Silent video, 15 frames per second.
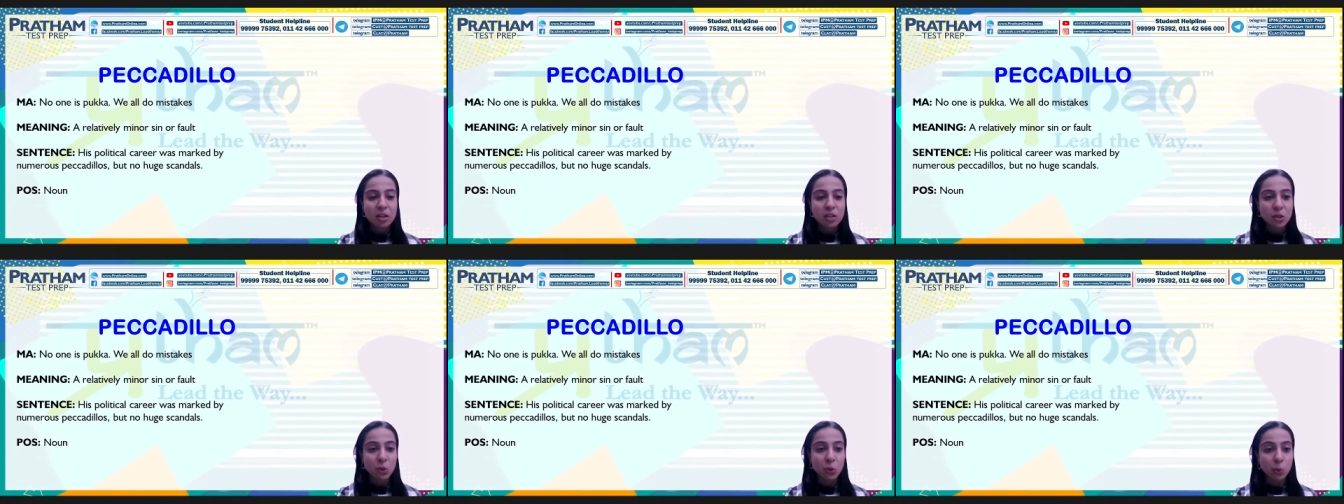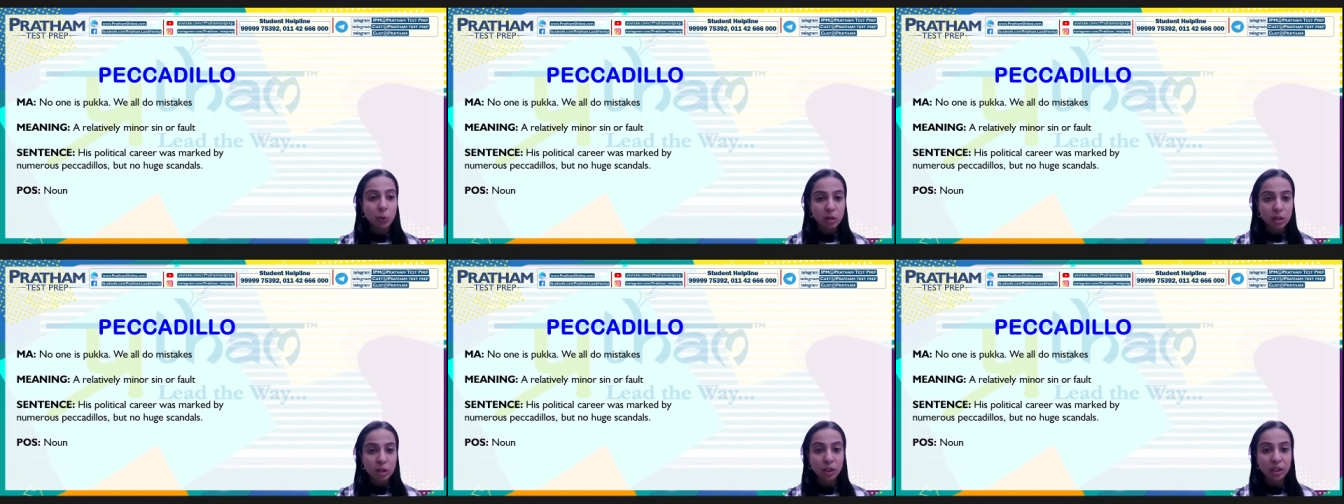
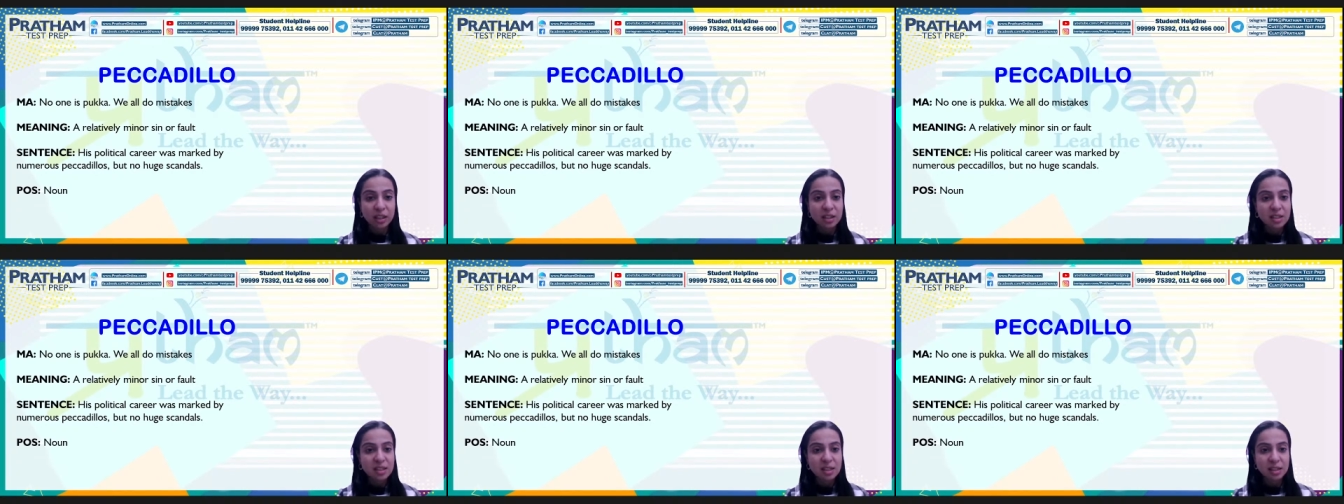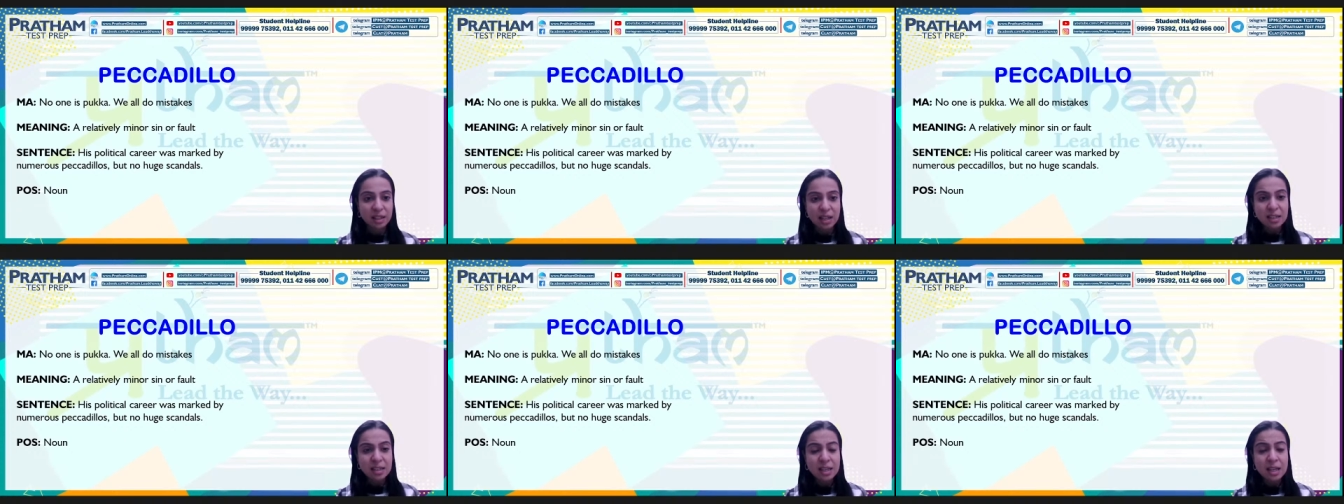So look at the
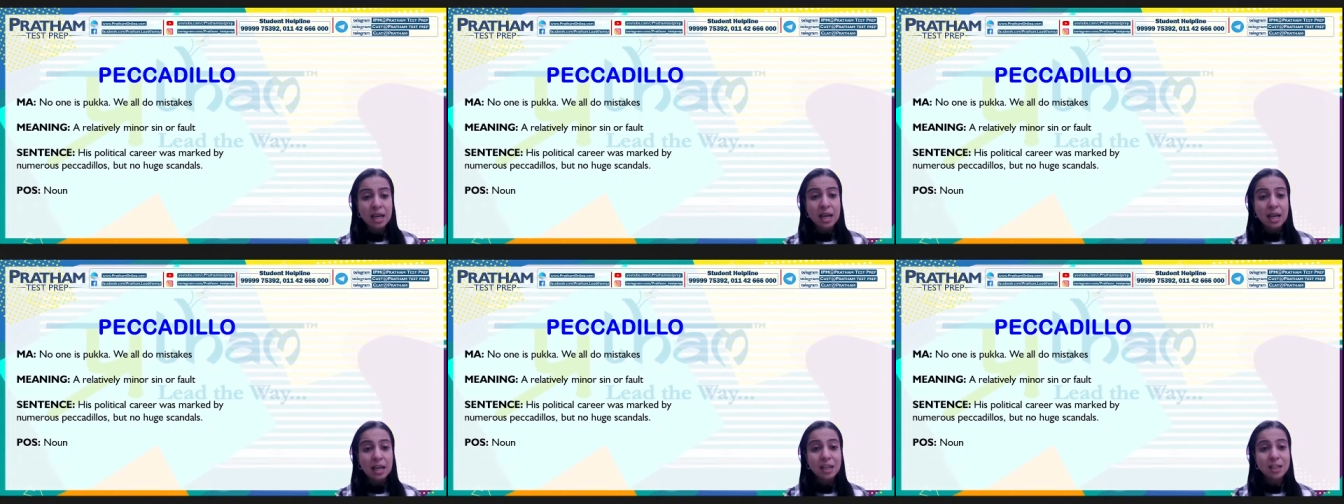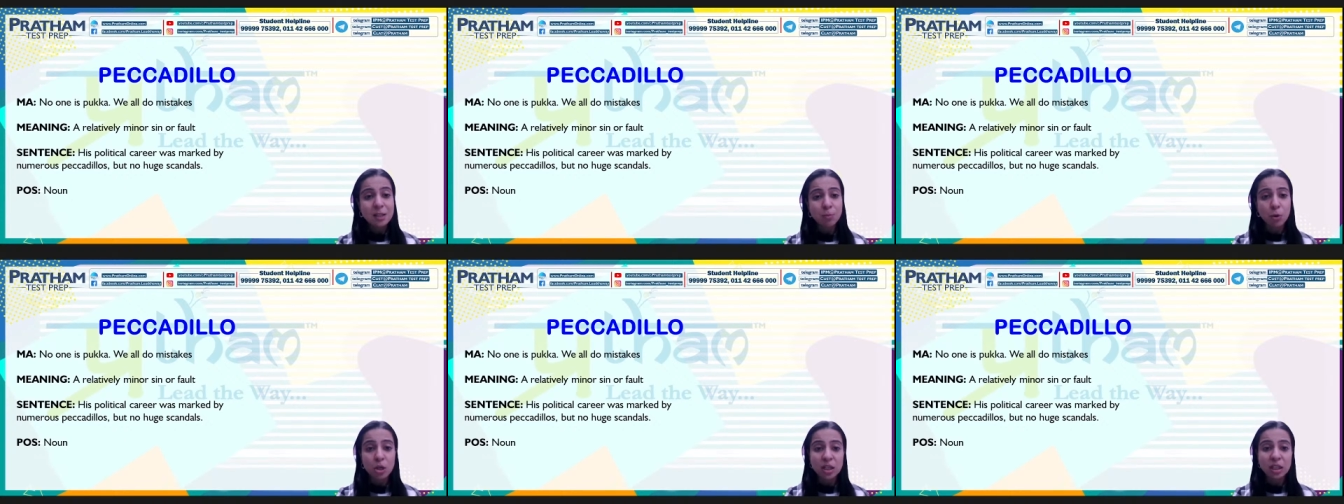sentence. His
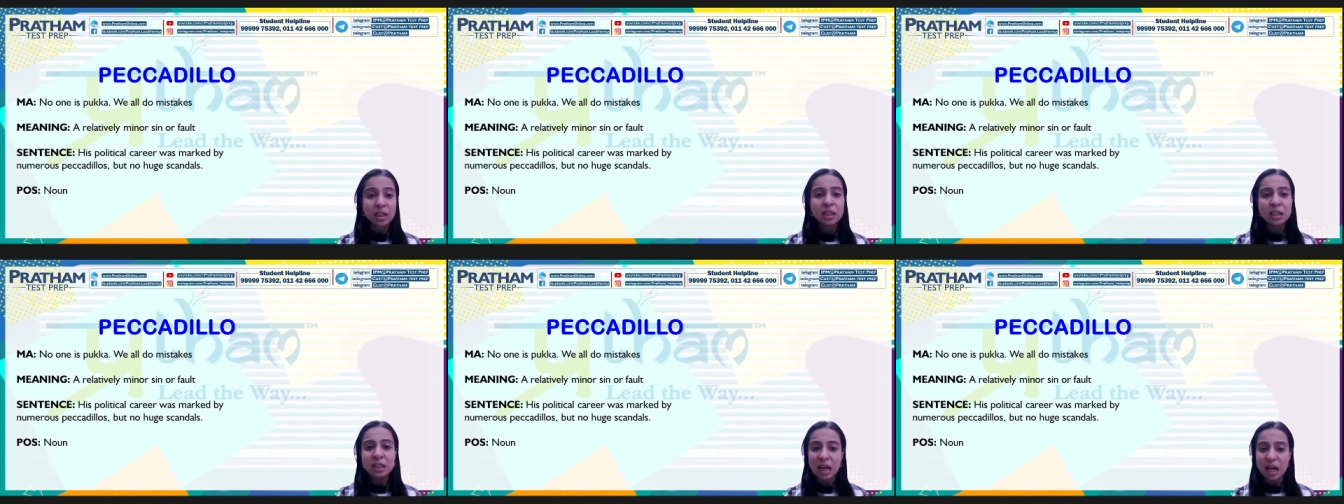political